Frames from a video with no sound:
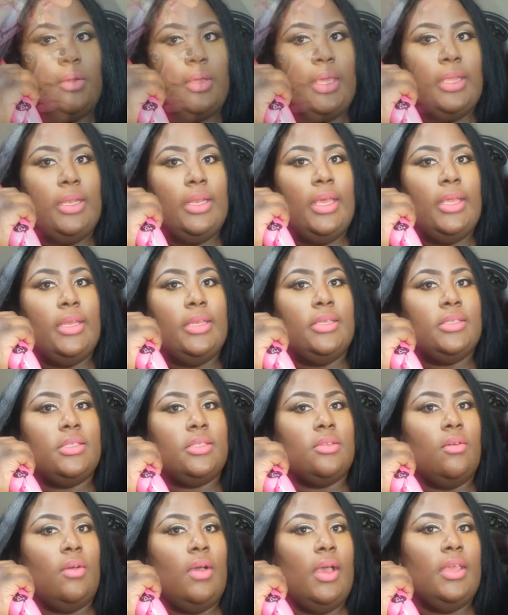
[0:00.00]
Okay,
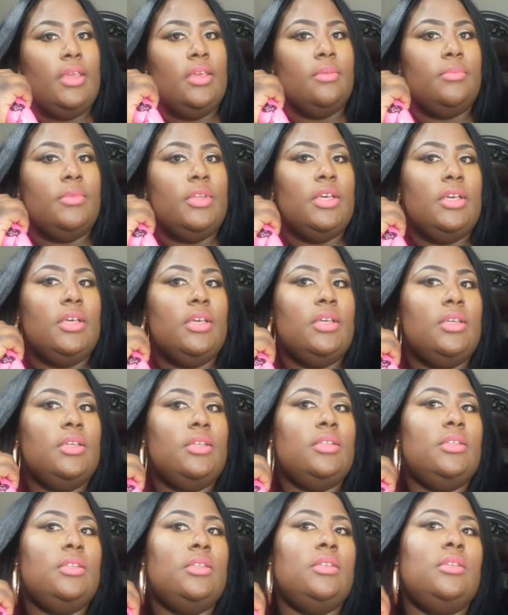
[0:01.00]
ladies, so I am
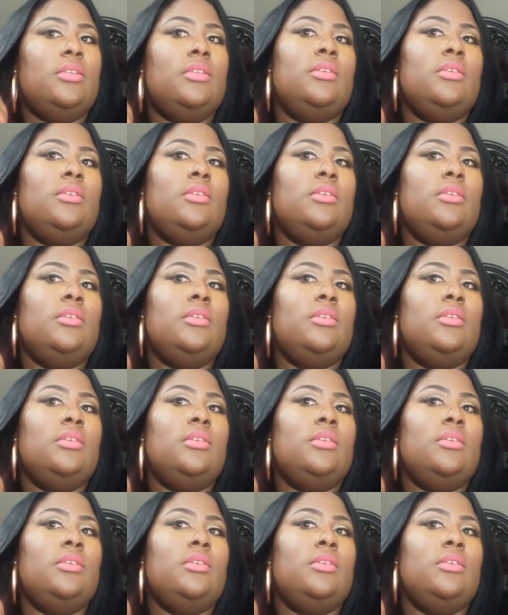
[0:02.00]
done